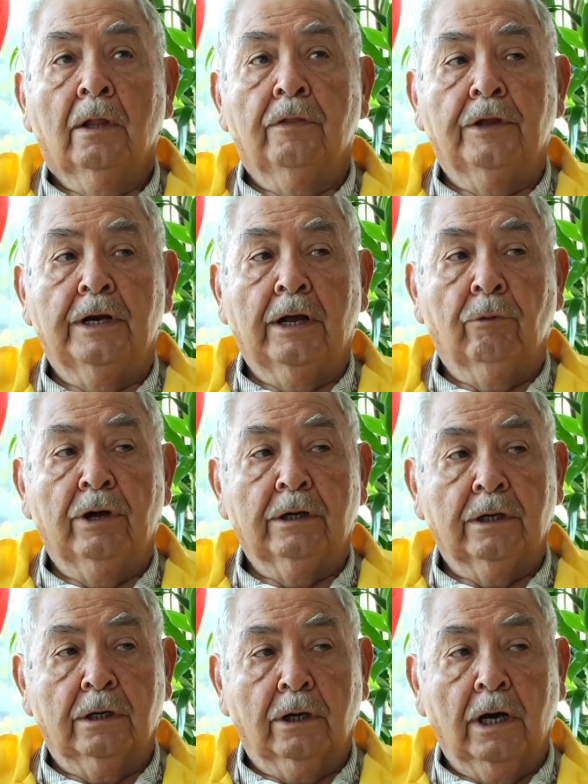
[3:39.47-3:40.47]
Then I
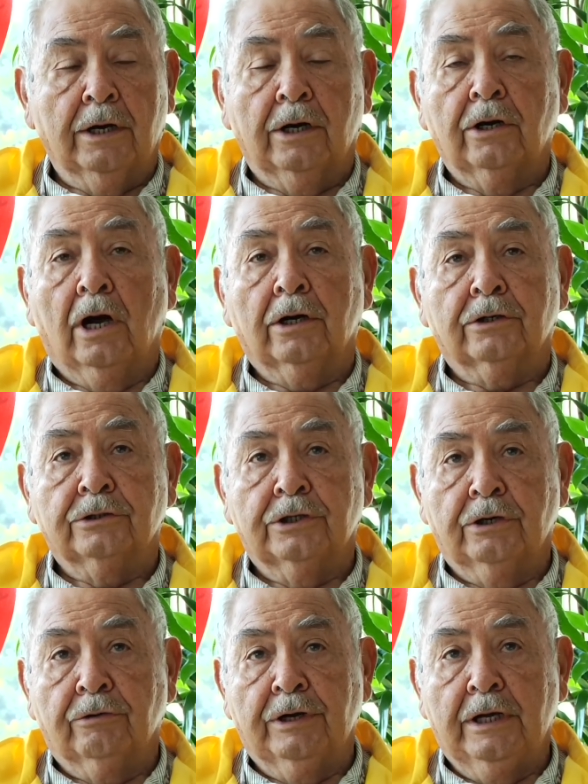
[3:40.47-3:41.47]
went and got a doctor's
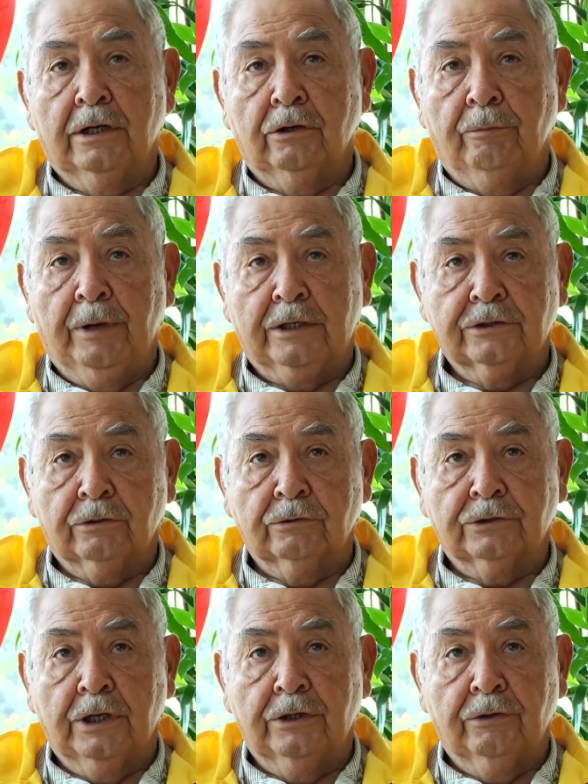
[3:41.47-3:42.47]
degree at New Mexico
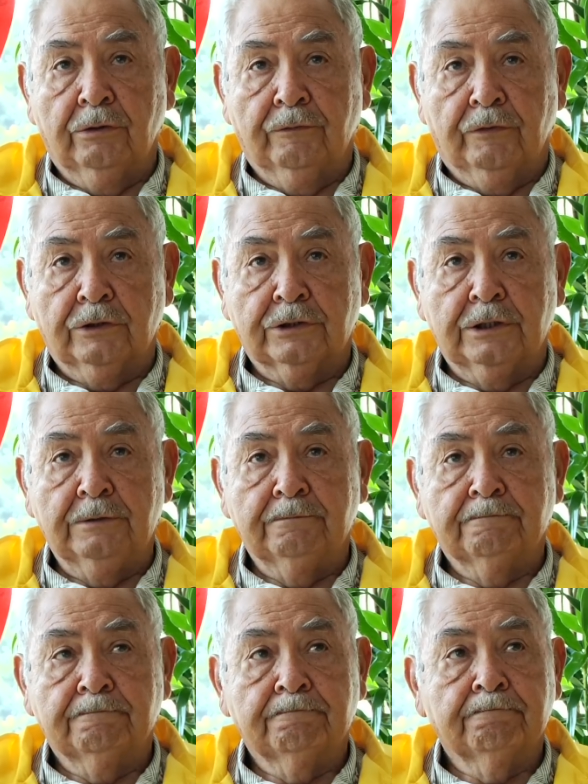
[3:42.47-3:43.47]
State University.
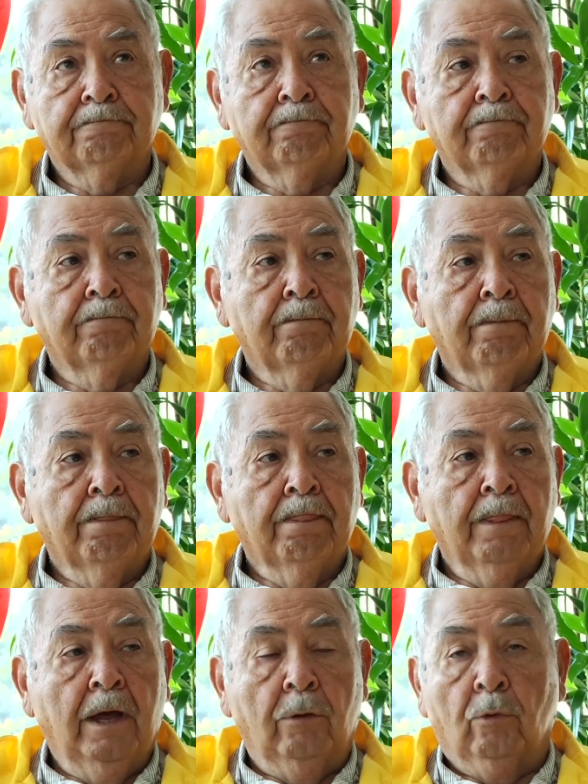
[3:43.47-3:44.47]

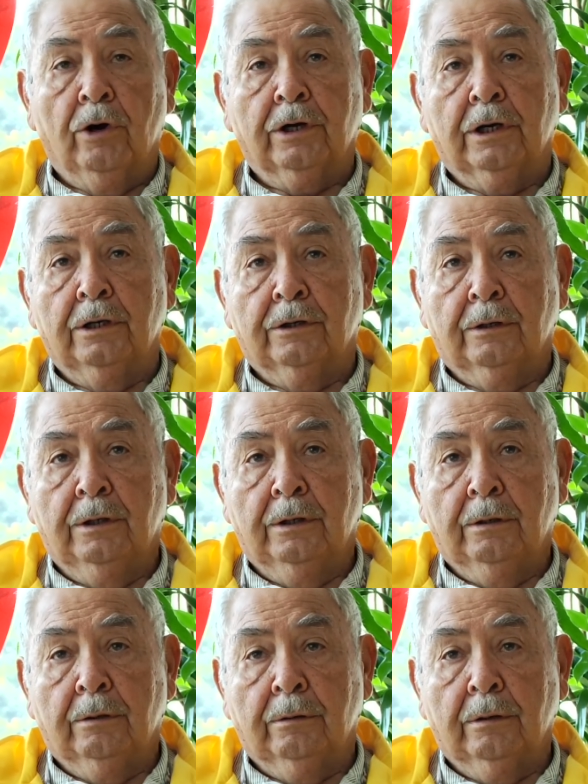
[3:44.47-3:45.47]
I worked
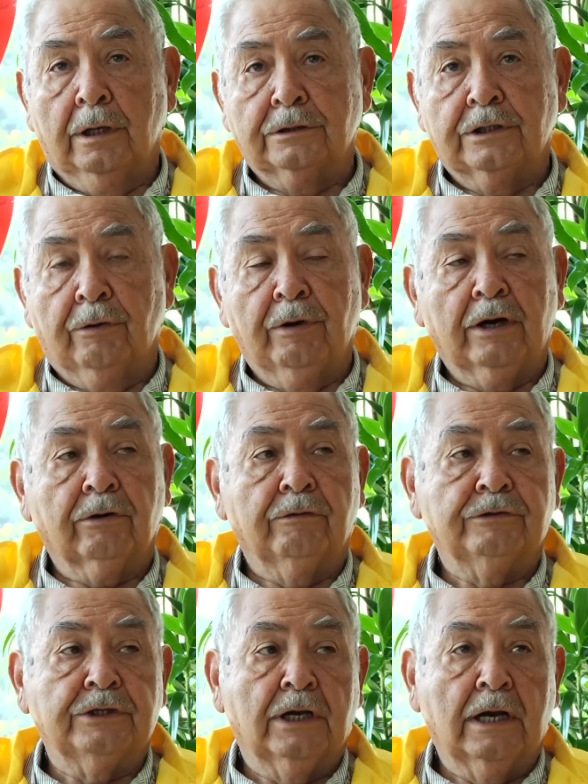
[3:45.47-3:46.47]
as director
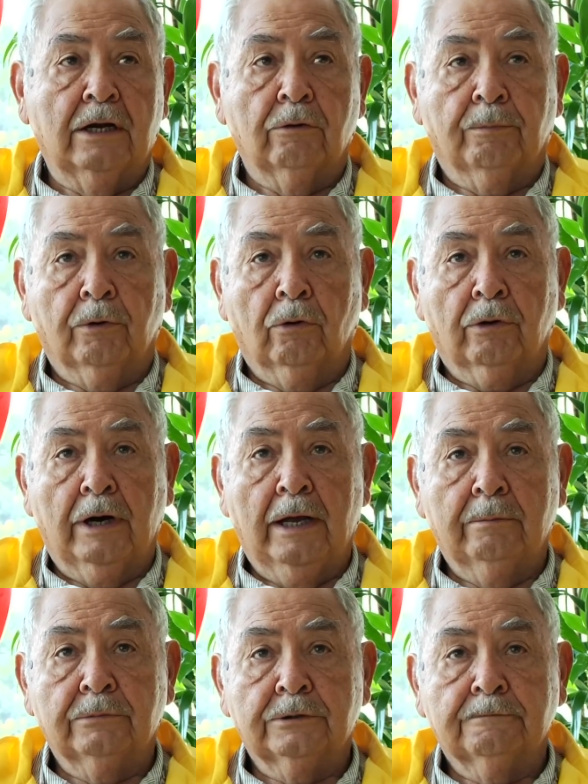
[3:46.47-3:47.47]
of Chicano
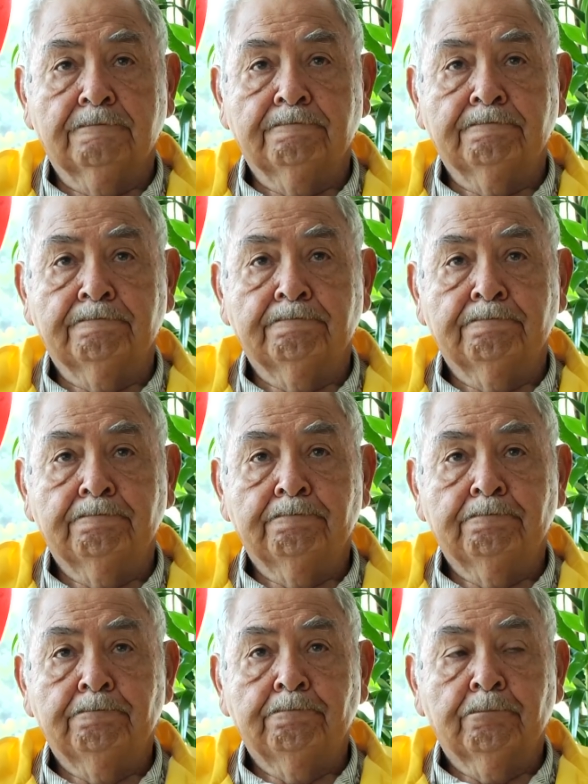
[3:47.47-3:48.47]
programs.
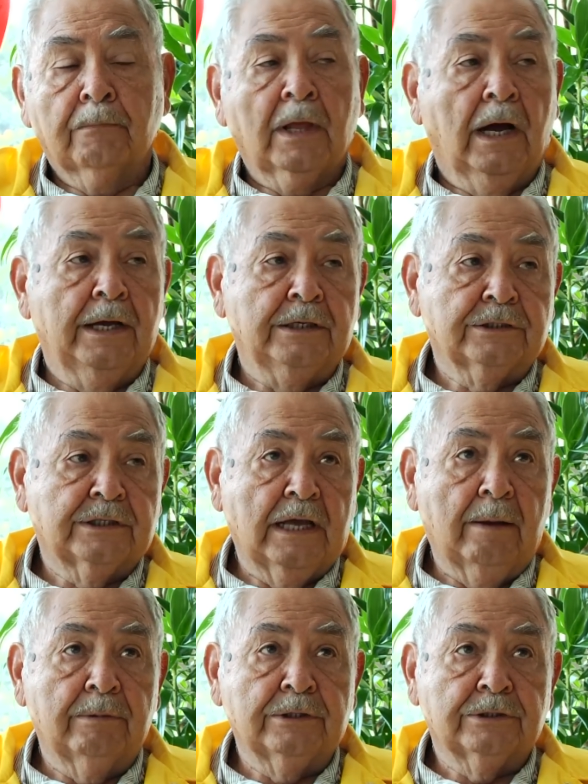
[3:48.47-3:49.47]
I
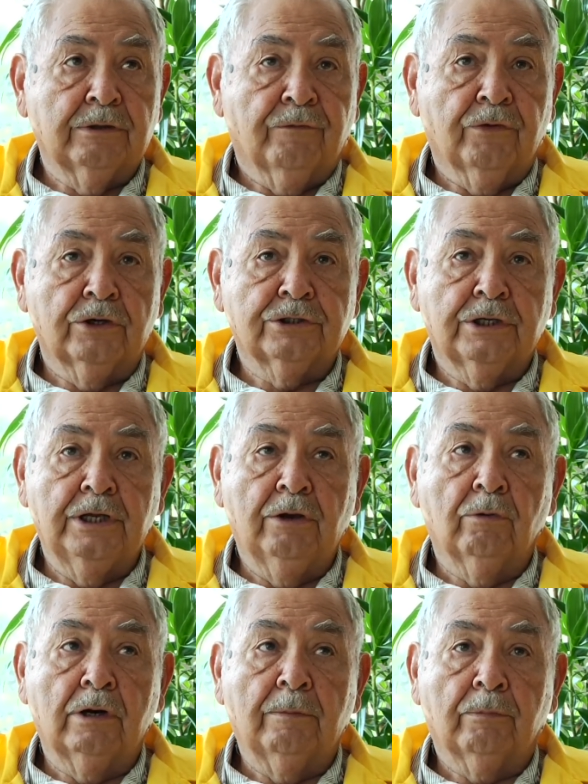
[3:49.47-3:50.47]
established the first
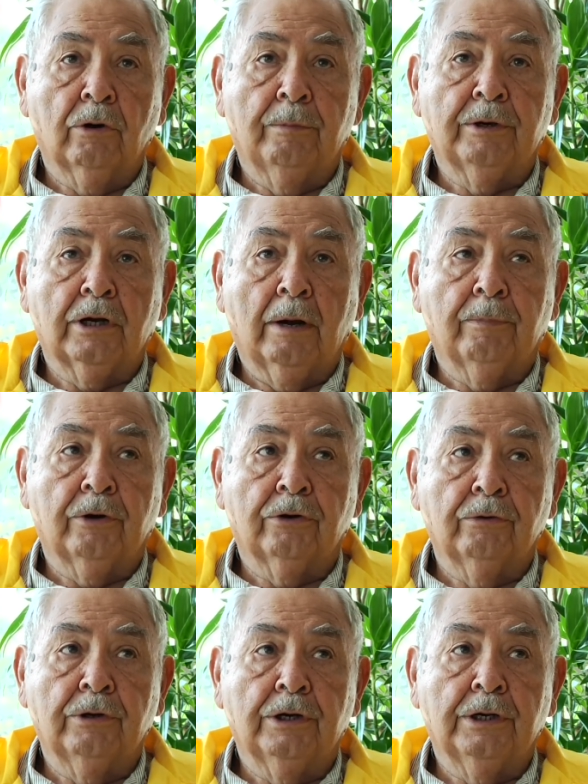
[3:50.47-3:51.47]
equal employment
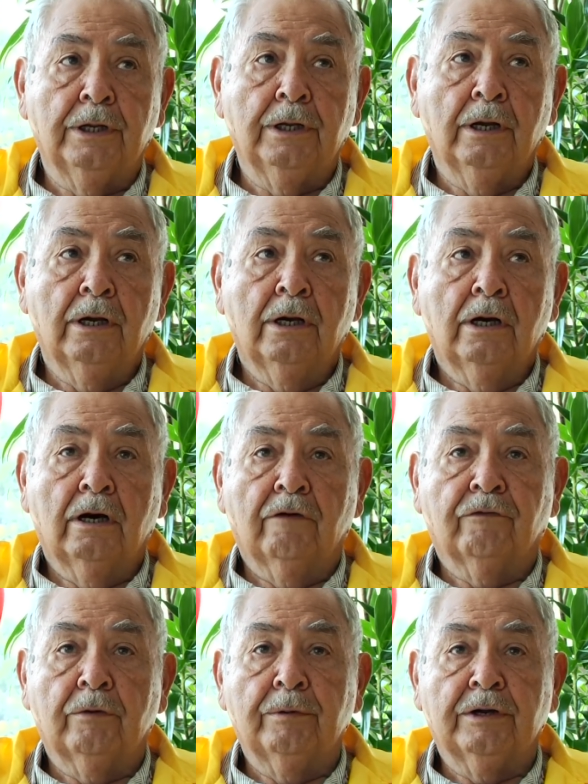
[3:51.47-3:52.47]
opportunity
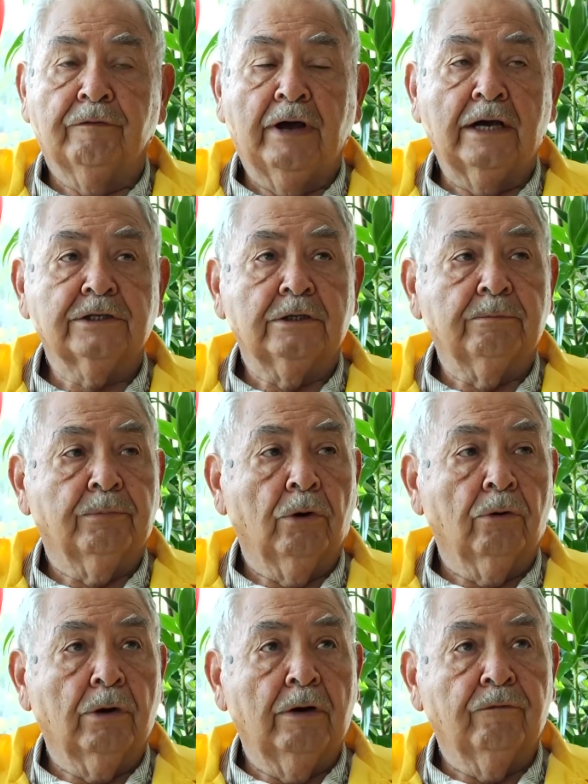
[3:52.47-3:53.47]
affirmative action
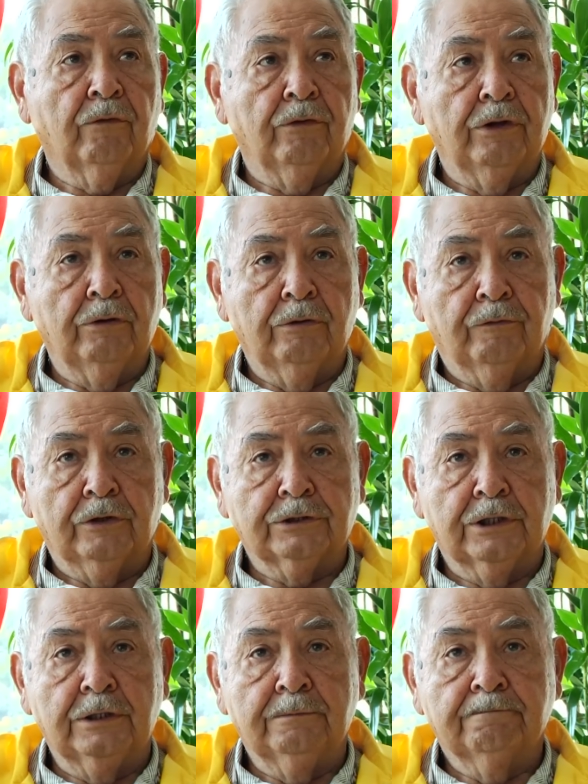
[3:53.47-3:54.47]
program for the
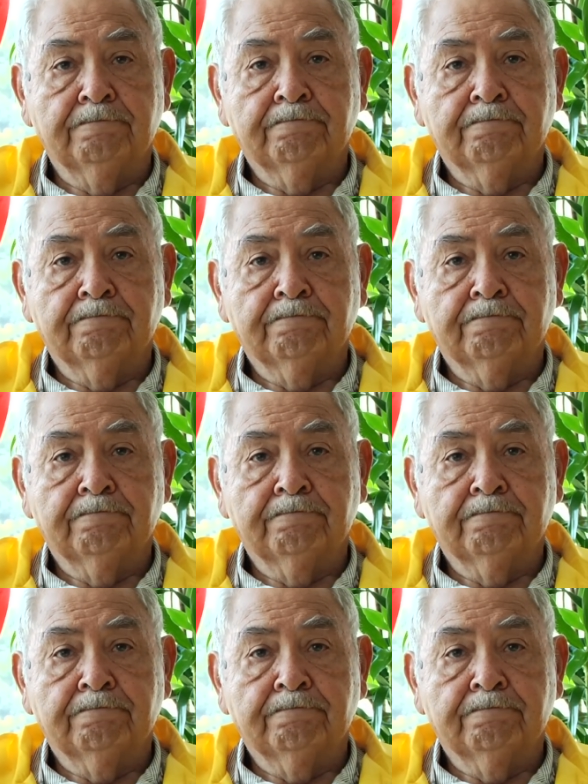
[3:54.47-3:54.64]
university.